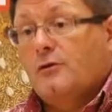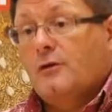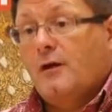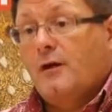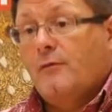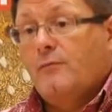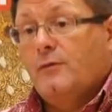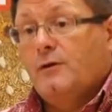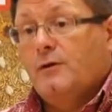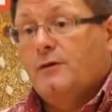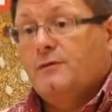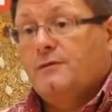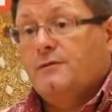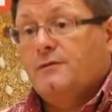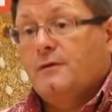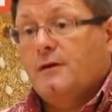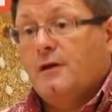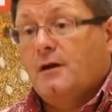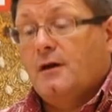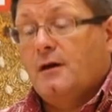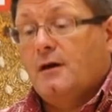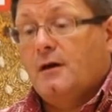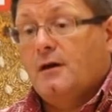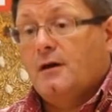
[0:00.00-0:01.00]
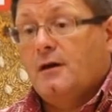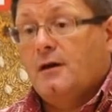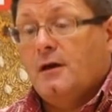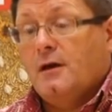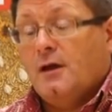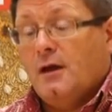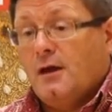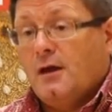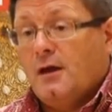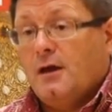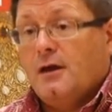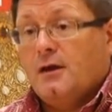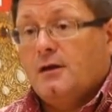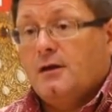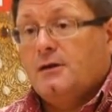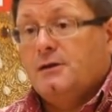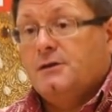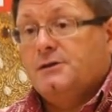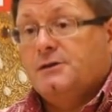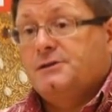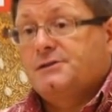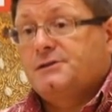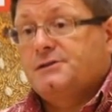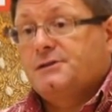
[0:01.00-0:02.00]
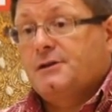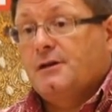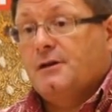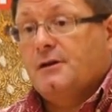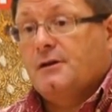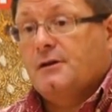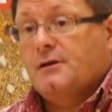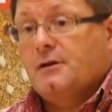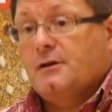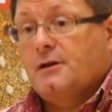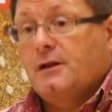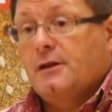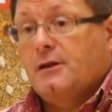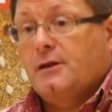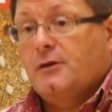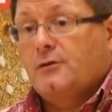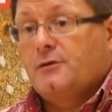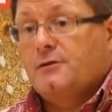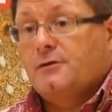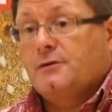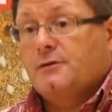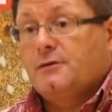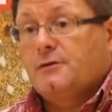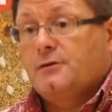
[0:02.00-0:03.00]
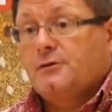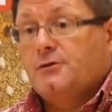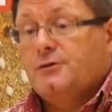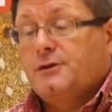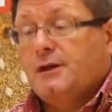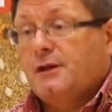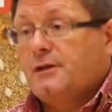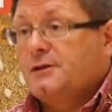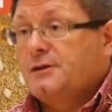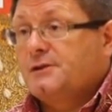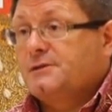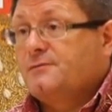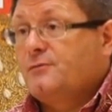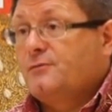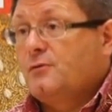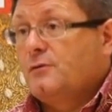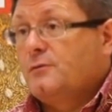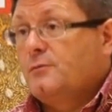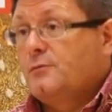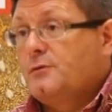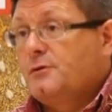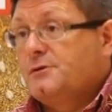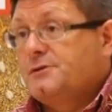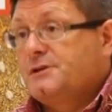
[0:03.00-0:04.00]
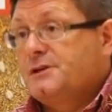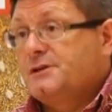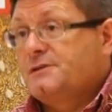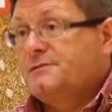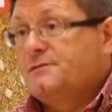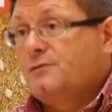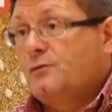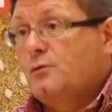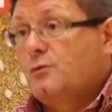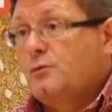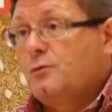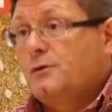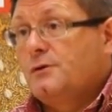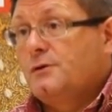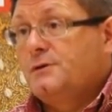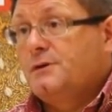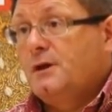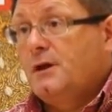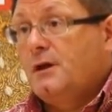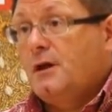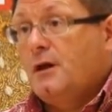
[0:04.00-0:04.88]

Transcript: government is clearly going to take this process forward